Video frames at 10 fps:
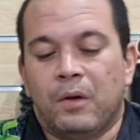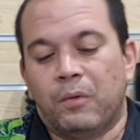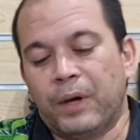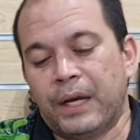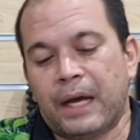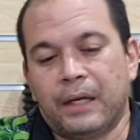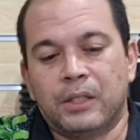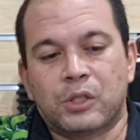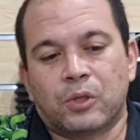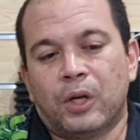When I
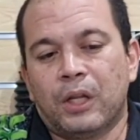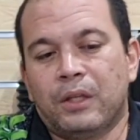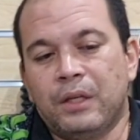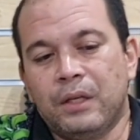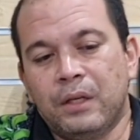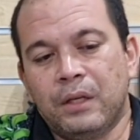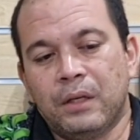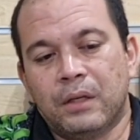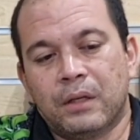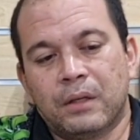installed the
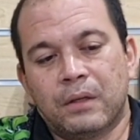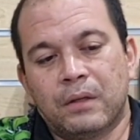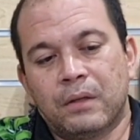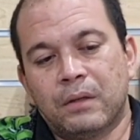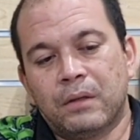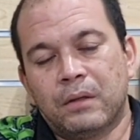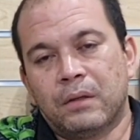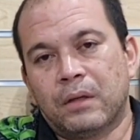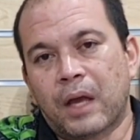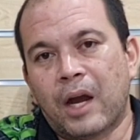
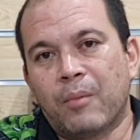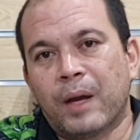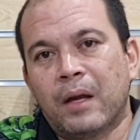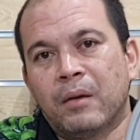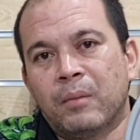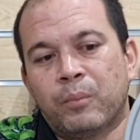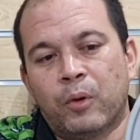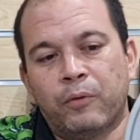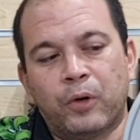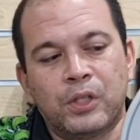Ironman Pro
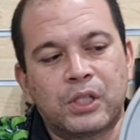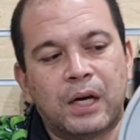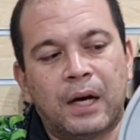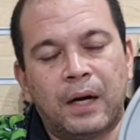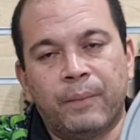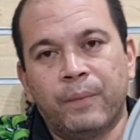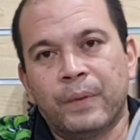Forged arm,